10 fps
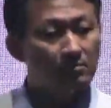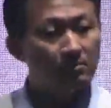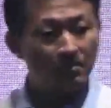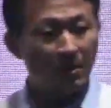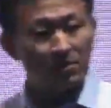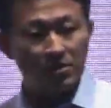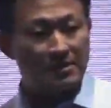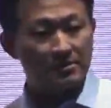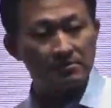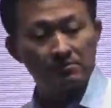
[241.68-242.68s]

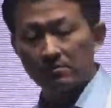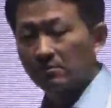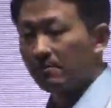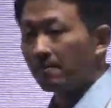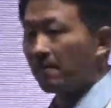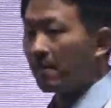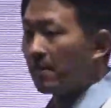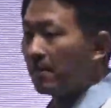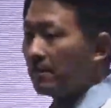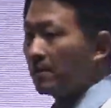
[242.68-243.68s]
blockchains.
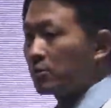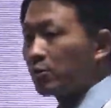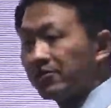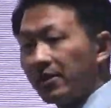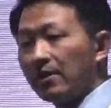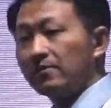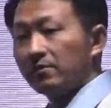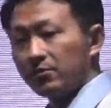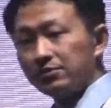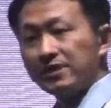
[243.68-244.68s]
So we found
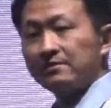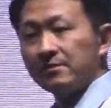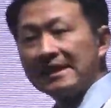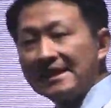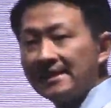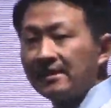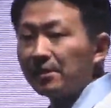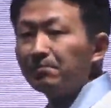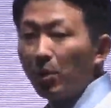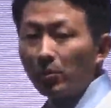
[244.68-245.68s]
three key
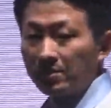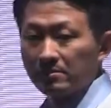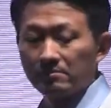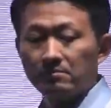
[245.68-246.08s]
components.